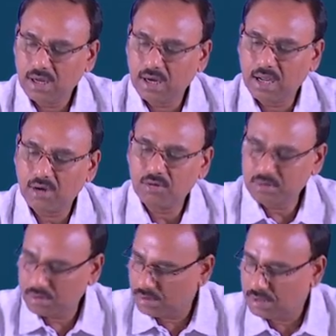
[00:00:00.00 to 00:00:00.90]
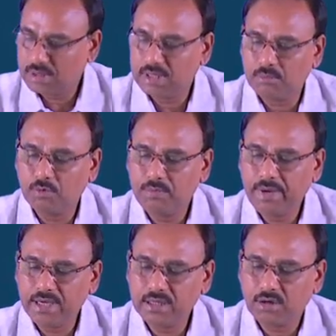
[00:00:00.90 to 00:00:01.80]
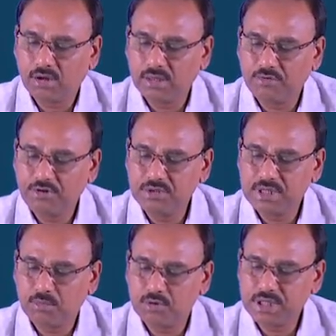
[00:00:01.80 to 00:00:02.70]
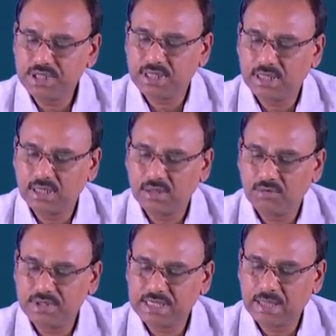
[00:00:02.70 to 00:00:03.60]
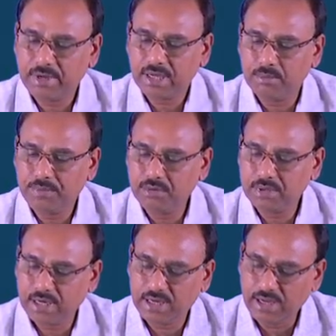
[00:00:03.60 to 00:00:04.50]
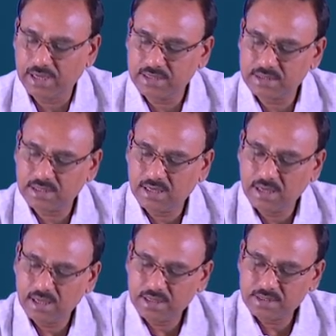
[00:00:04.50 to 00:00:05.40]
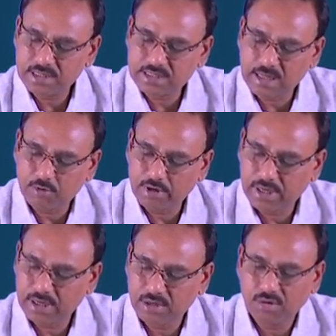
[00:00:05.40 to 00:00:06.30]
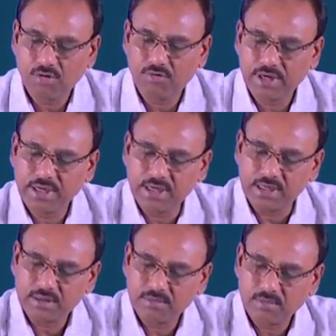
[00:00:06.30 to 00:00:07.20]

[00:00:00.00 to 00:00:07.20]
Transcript: now the movement or the future position which can be computed is say somewhere over here.